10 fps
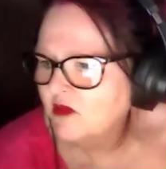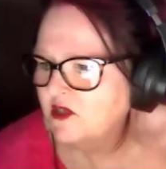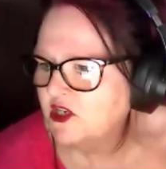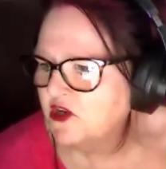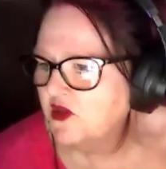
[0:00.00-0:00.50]

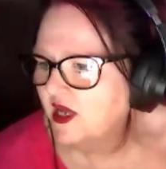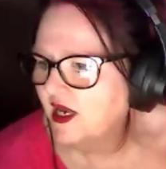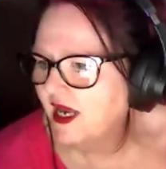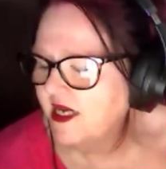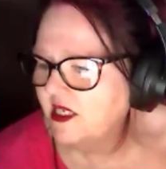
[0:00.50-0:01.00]
welcome to the
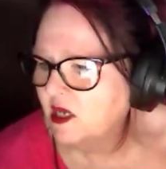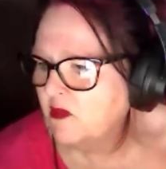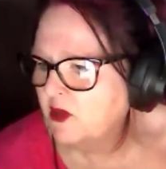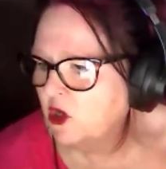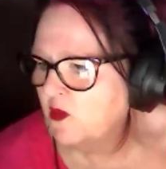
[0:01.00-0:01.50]
Later
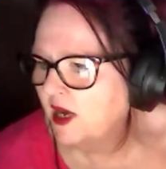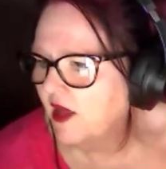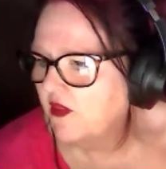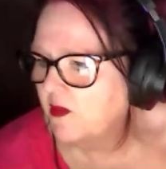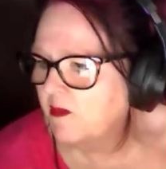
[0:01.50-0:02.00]

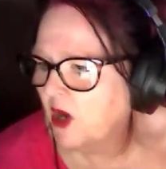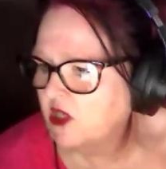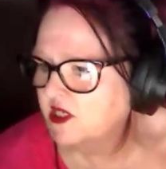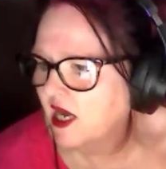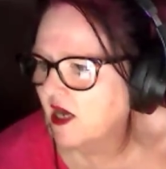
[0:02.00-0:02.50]
Bloomer, the
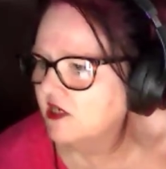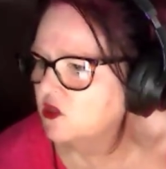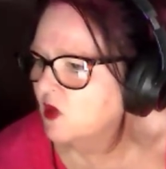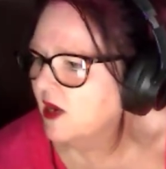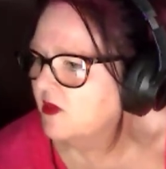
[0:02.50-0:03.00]

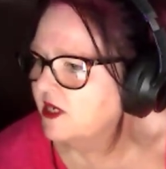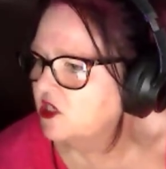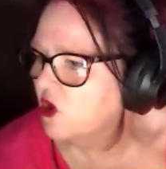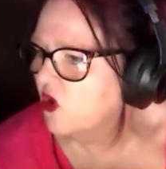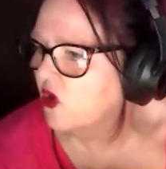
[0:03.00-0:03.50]
podcast where we
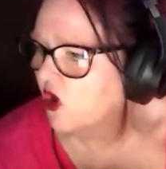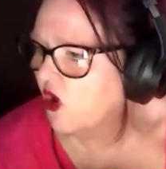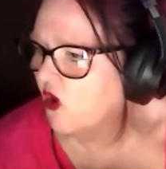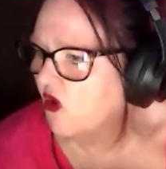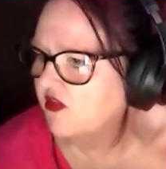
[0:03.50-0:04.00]
talk
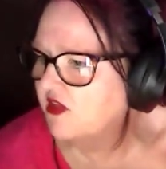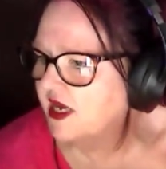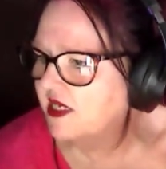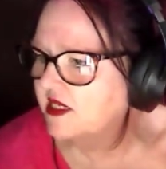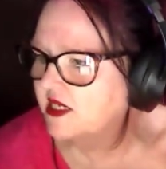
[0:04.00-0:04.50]
all
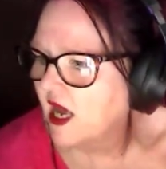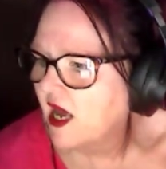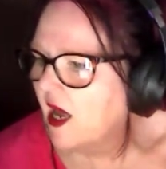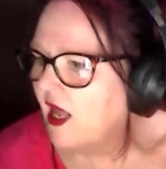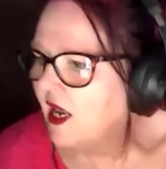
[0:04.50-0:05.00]
things
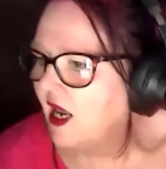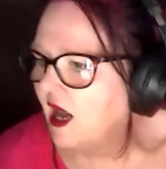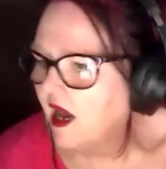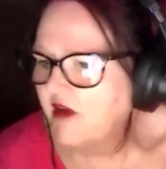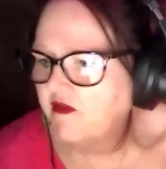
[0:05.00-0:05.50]

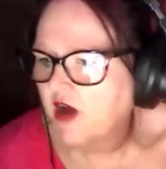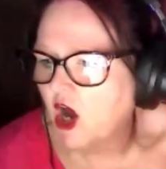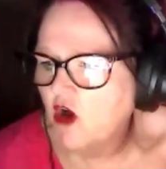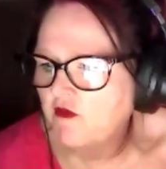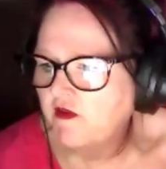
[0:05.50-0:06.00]
life
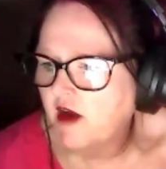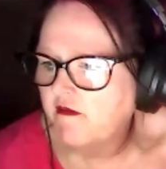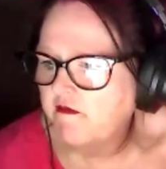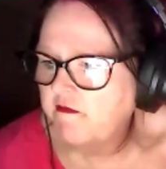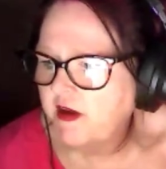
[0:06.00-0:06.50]
over
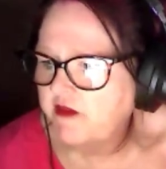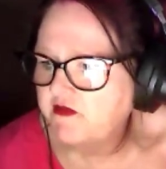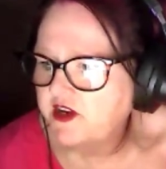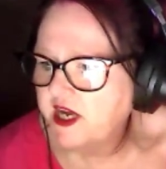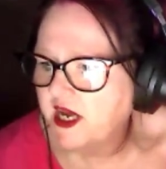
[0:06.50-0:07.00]

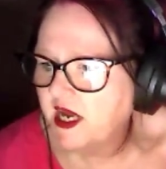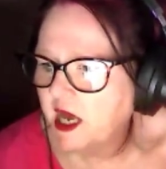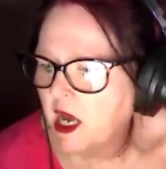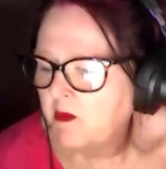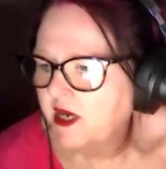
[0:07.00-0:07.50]
50,
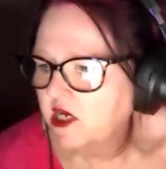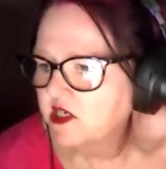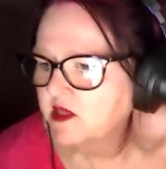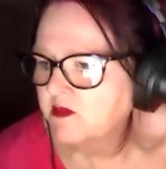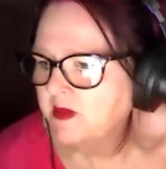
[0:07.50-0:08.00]

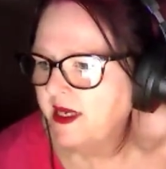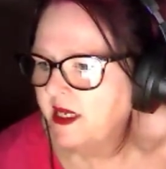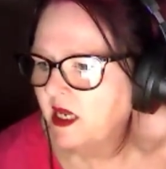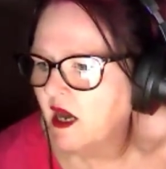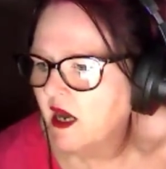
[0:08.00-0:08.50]
because
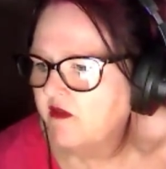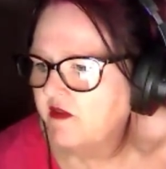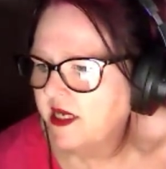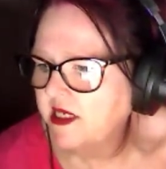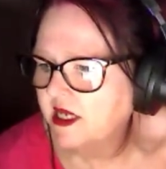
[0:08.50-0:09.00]

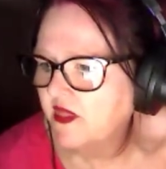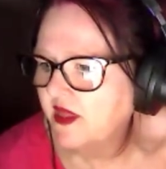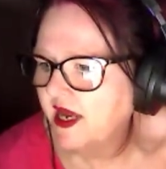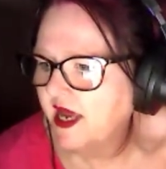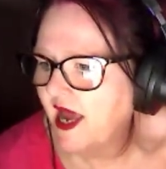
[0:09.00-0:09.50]
midlife isn't
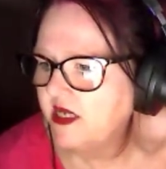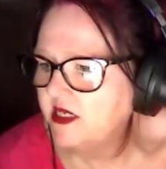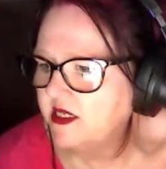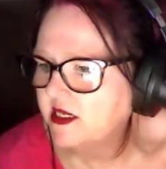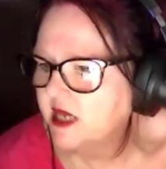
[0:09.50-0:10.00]
the
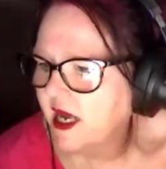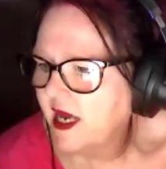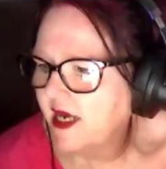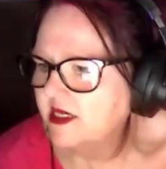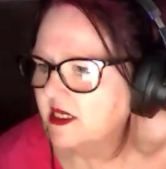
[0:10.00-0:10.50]
end,
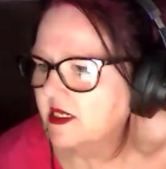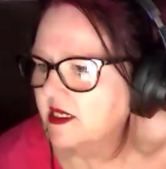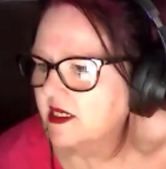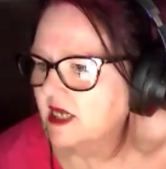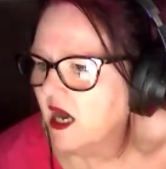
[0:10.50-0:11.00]
it's the
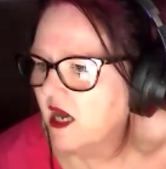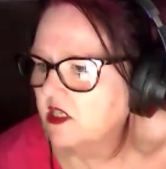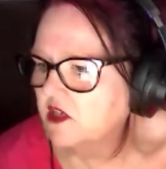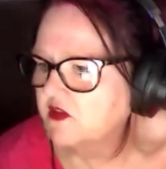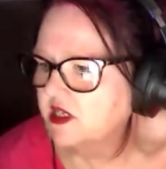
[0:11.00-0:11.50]

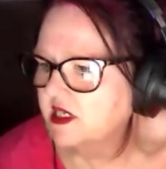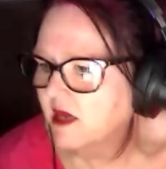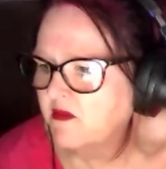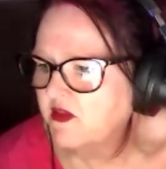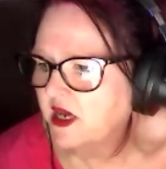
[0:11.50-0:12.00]
start of
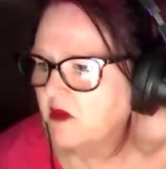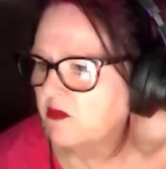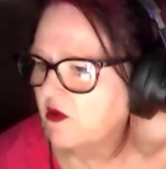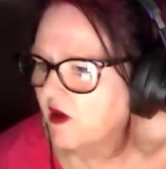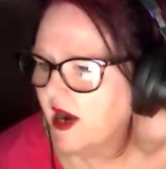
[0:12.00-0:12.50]
something
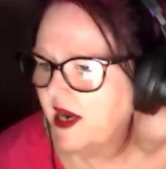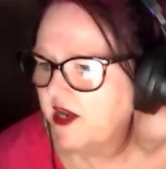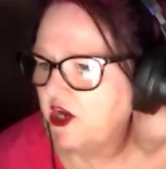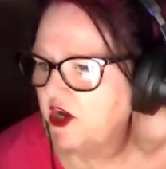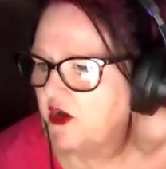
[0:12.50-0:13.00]

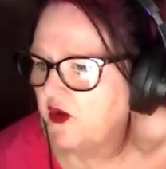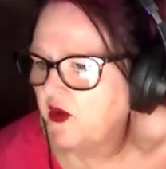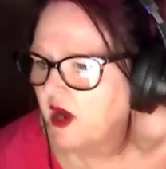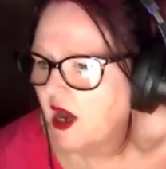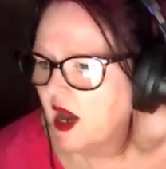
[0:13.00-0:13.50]
brand new.